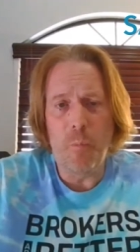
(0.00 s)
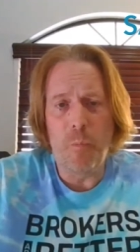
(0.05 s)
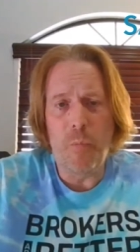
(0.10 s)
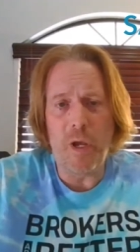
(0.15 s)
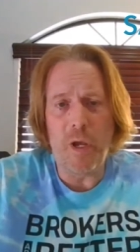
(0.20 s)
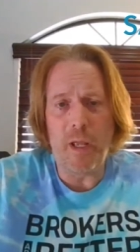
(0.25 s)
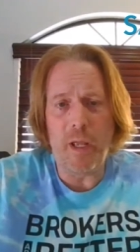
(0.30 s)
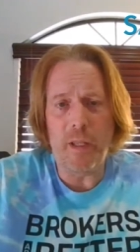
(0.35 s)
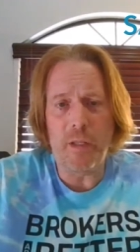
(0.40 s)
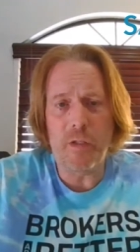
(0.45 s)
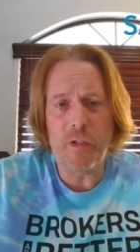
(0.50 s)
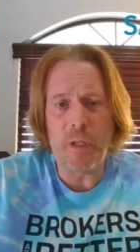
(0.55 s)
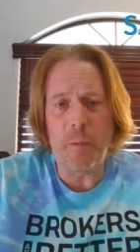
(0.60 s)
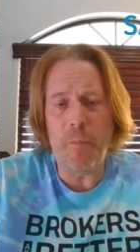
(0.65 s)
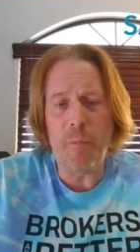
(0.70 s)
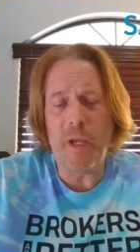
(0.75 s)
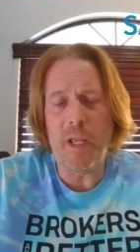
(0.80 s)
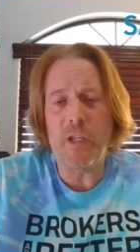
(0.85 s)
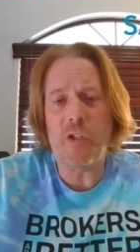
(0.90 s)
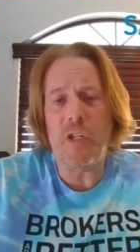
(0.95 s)
but
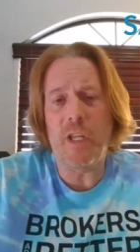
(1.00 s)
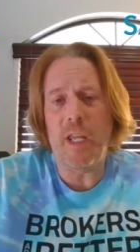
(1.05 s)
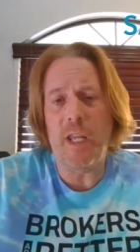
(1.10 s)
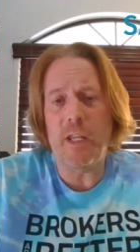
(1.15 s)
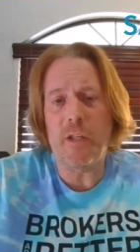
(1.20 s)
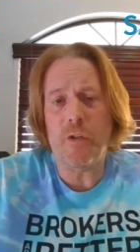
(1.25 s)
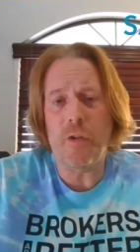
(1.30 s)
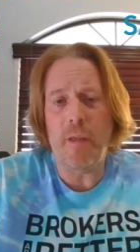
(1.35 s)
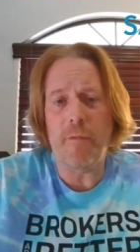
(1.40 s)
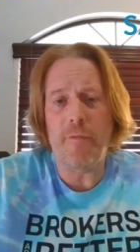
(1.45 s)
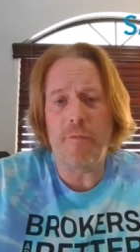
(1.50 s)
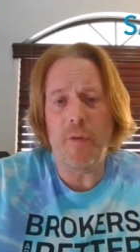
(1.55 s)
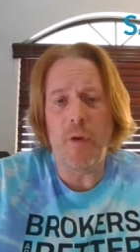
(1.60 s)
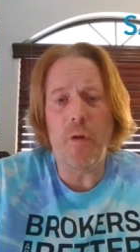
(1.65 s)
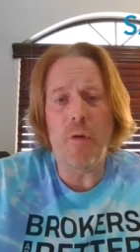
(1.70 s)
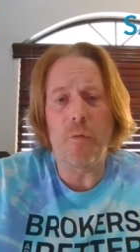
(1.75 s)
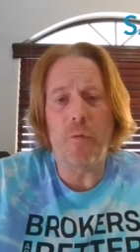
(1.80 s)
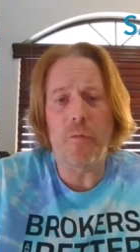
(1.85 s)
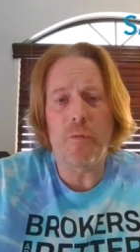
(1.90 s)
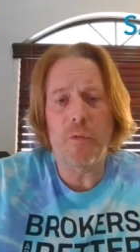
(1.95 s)
somebody should answer that
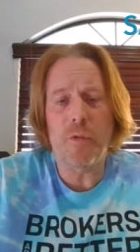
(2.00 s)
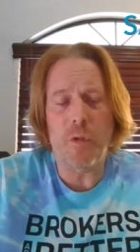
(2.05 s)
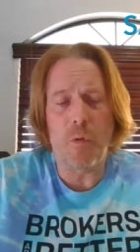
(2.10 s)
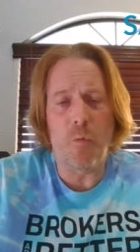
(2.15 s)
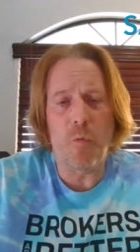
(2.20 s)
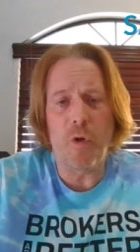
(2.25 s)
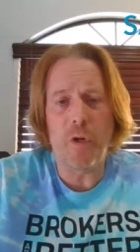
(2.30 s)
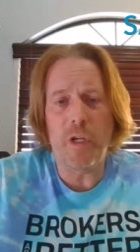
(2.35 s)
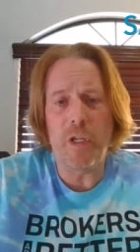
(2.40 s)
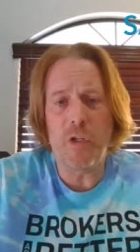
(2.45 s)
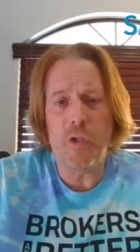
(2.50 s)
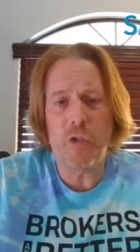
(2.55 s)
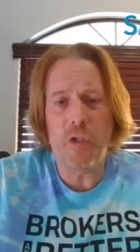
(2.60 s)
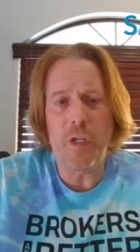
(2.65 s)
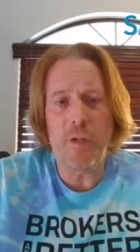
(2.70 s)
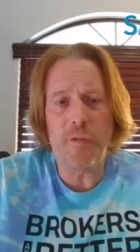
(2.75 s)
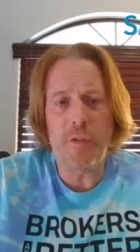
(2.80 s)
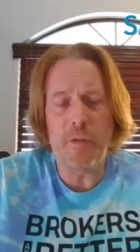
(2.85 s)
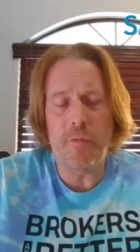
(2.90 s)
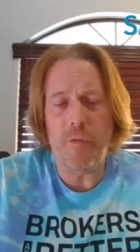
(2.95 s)
phone. So work in
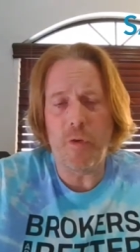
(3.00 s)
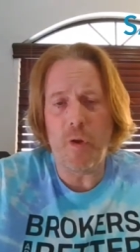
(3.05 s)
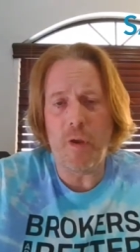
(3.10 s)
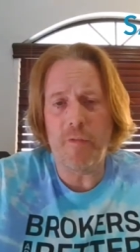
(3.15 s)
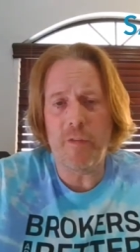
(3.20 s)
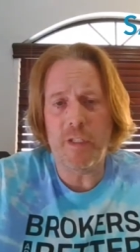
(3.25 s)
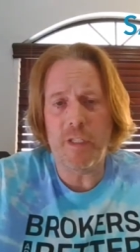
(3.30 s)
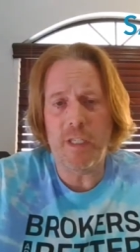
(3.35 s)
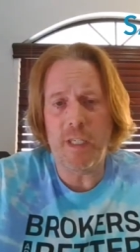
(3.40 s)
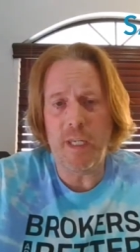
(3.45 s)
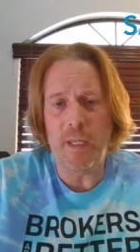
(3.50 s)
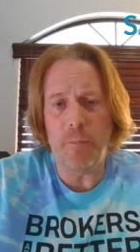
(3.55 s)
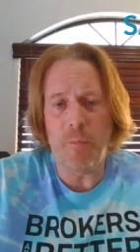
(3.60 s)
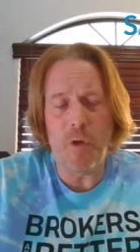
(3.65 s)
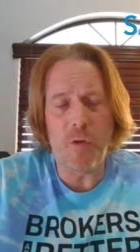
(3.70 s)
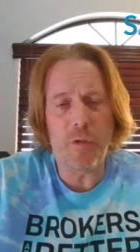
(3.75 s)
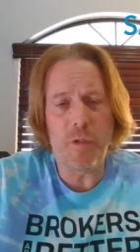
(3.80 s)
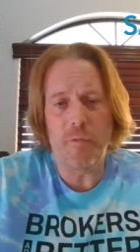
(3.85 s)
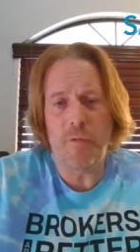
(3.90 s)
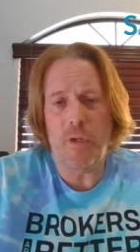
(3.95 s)
shifts if you have a team.
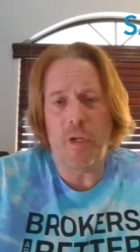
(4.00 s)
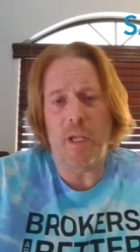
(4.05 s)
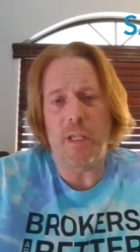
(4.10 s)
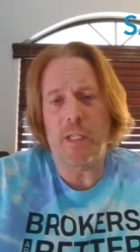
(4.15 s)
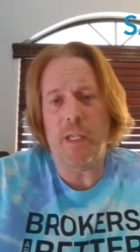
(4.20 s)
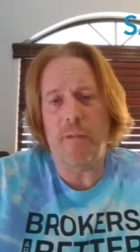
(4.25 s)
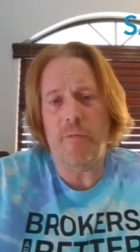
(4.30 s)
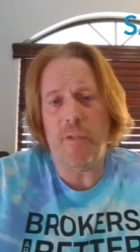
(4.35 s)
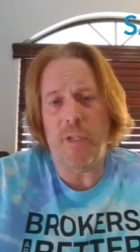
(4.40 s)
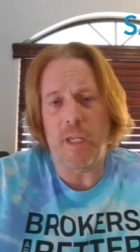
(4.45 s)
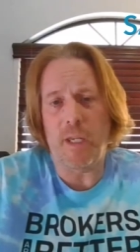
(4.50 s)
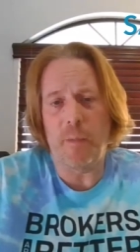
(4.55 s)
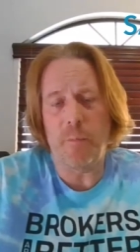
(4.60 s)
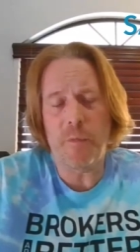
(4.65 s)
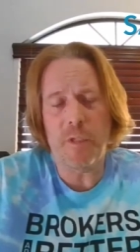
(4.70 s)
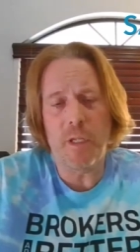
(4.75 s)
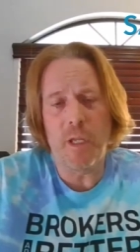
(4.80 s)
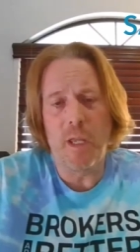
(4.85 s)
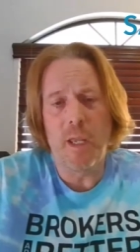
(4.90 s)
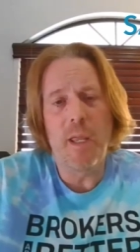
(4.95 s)
Most of you guys have
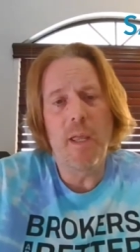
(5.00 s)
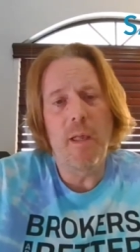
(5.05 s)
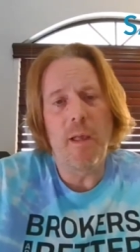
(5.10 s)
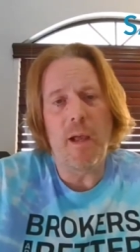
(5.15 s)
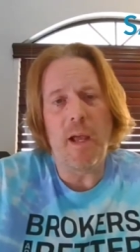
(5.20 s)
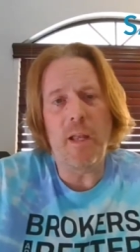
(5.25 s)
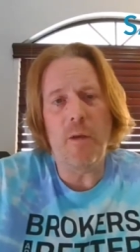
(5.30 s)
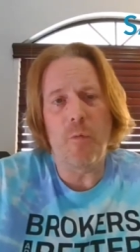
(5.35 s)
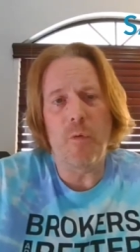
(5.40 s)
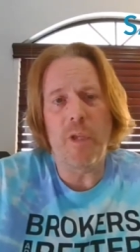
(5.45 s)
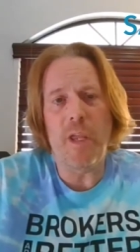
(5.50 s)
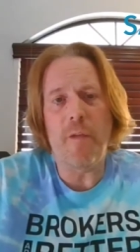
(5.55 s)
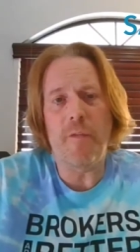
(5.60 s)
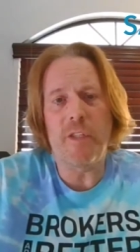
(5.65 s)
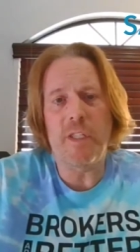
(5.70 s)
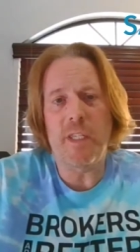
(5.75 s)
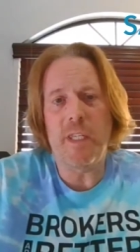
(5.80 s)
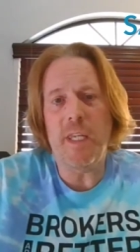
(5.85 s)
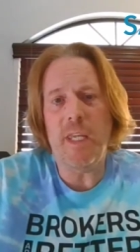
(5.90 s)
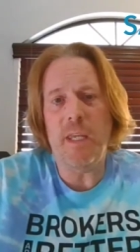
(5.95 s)
teams. I don't really have
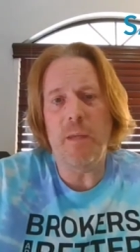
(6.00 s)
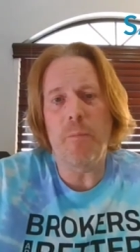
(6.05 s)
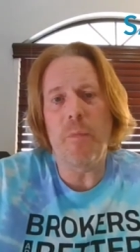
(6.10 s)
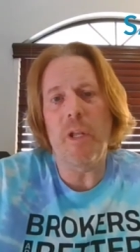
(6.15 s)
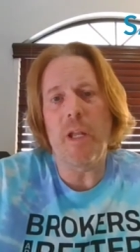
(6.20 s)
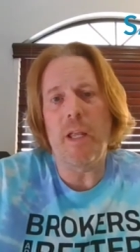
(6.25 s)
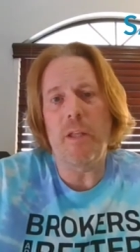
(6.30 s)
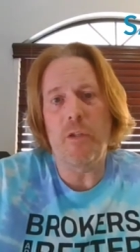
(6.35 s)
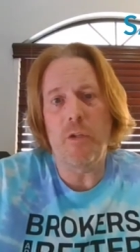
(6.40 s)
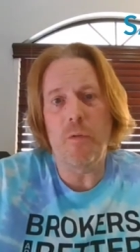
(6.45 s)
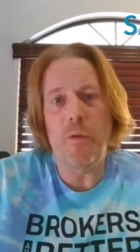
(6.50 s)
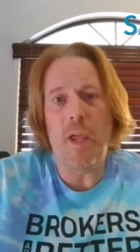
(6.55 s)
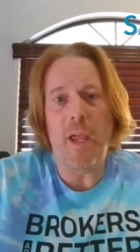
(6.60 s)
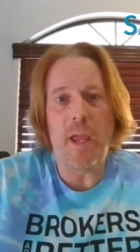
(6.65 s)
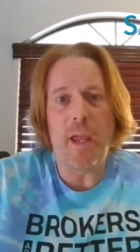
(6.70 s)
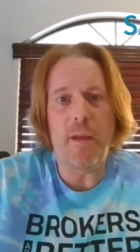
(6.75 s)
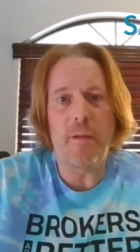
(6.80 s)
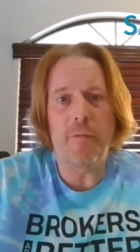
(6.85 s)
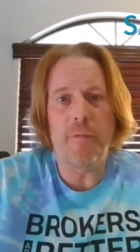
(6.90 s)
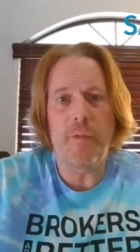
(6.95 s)
a team, but I do
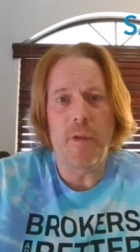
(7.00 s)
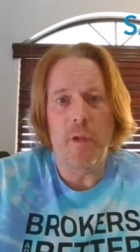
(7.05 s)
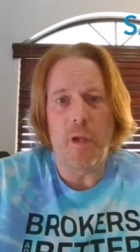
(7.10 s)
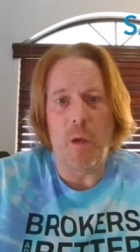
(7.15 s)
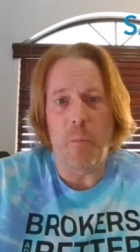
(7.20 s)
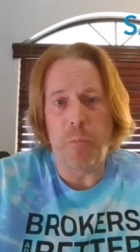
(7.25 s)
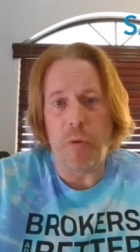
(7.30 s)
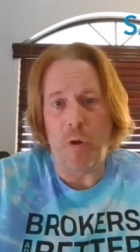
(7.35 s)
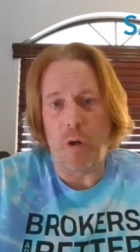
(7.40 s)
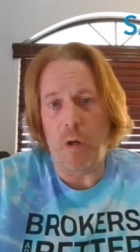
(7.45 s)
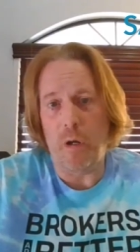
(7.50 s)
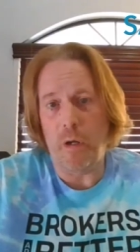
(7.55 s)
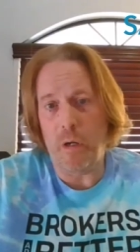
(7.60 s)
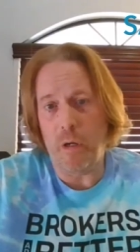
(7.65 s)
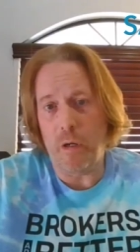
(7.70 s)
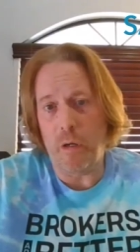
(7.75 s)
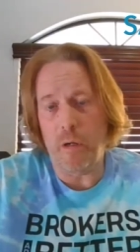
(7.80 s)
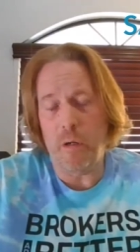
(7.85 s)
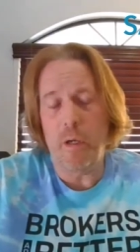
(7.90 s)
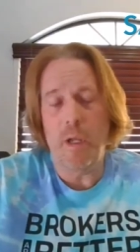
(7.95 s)
have a
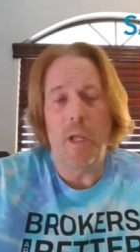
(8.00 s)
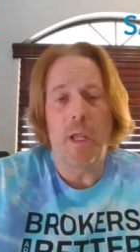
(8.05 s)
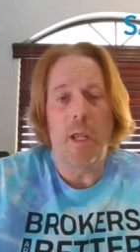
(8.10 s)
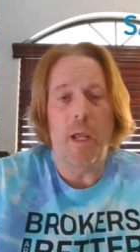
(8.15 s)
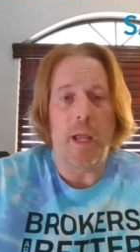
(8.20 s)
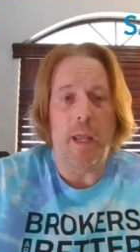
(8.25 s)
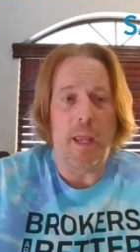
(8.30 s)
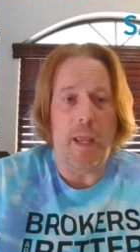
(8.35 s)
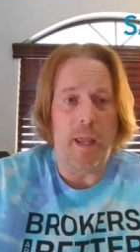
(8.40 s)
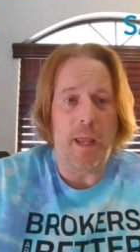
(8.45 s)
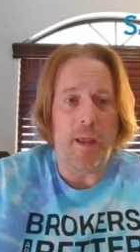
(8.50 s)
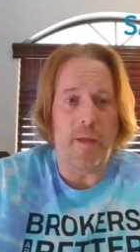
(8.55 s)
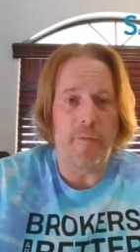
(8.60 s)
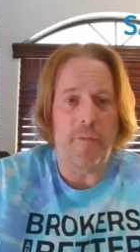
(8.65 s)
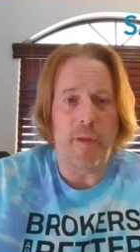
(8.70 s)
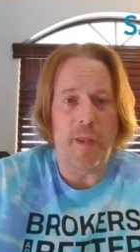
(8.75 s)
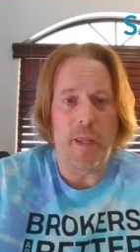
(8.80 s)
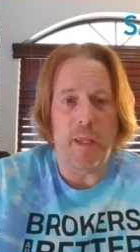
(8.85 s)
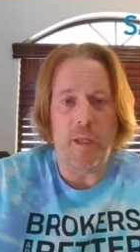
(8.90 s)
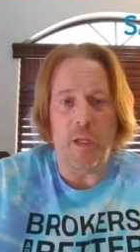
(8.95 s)
partner. I
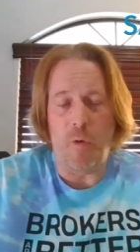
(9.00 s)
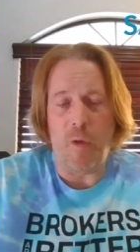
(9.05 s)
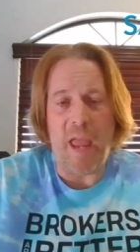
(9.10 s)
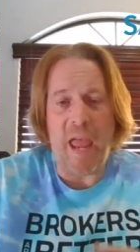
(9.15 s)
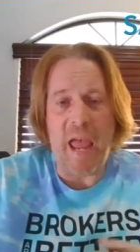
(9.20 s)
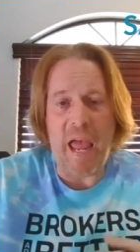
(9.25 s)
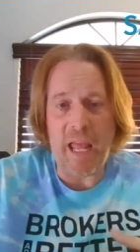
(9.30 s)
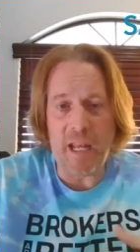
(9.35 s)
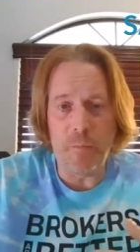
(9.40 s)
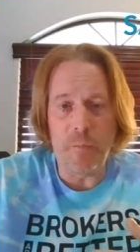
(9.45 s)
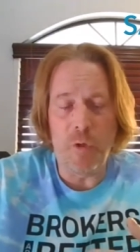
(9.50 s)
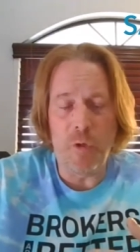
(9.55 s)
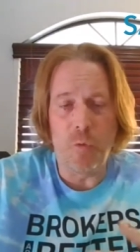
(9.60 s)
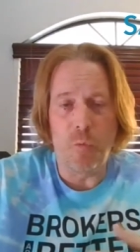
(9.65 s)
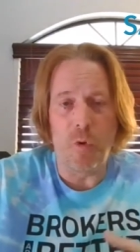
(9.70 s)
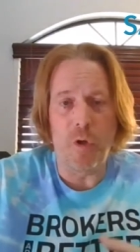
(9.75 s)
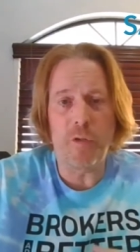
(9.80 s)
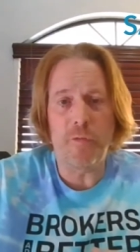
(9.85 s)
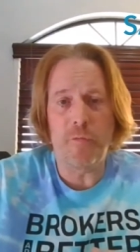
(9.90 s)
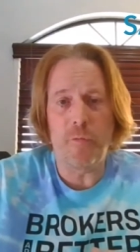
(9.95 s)
have, you know, Adam who
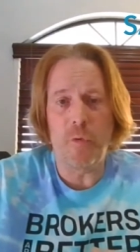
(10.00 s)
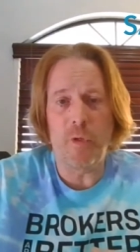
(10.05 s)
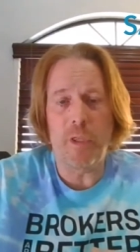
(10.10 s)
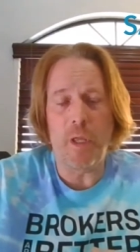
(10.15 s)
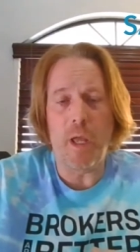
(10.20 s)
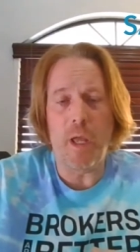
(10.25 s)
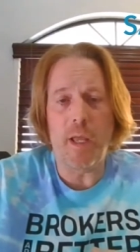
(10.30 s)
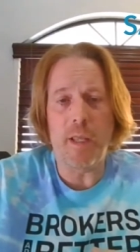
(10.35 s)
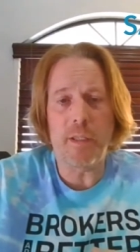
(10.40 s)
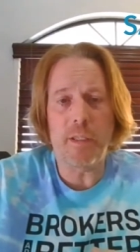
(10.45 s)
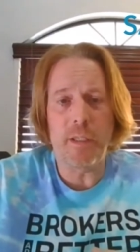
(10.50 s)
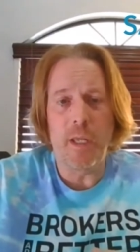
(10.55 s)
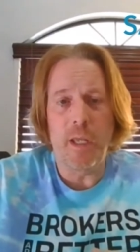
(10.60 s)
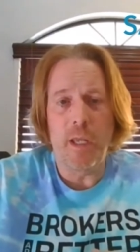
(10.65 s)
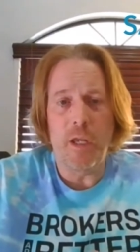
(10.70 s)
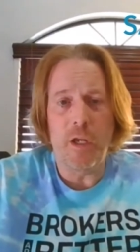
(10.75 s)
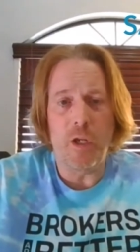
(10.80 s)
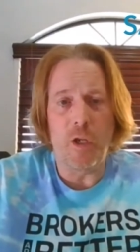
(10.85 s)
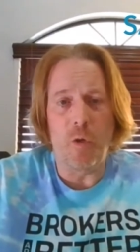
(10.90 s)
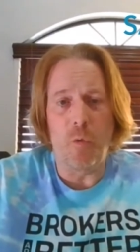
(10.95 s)
works with us.
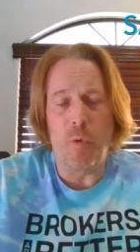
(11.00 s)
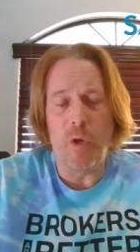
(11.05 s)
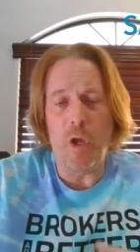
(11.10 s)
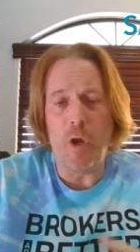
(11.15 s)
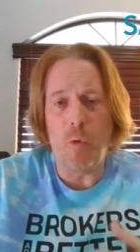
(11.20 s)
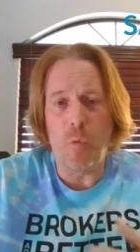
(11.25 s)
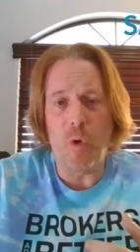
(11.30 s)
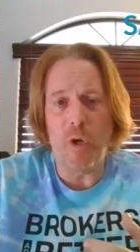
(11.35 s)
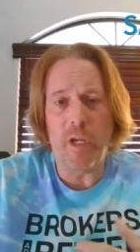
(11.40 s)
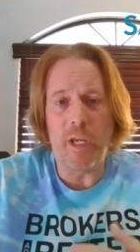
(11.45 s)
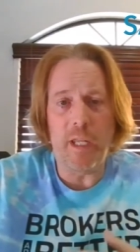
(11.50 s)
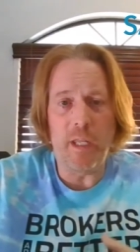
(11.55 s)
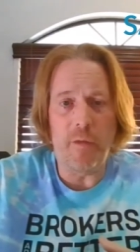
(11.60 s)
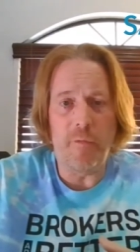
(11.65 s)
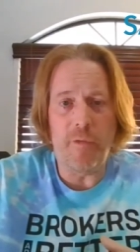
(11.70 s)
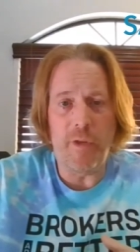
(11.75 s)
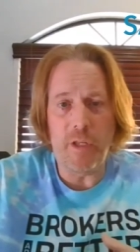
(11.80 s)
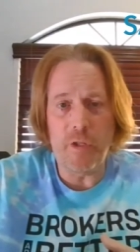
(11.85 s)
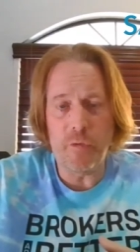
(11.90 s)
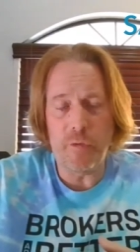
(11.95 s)
You know, we all work
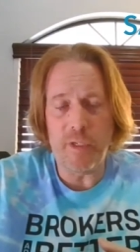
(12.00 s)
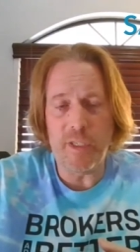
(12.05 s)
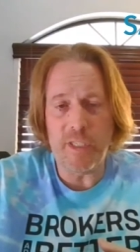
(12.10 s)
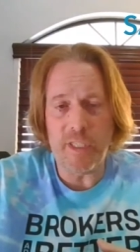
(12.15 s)
individually,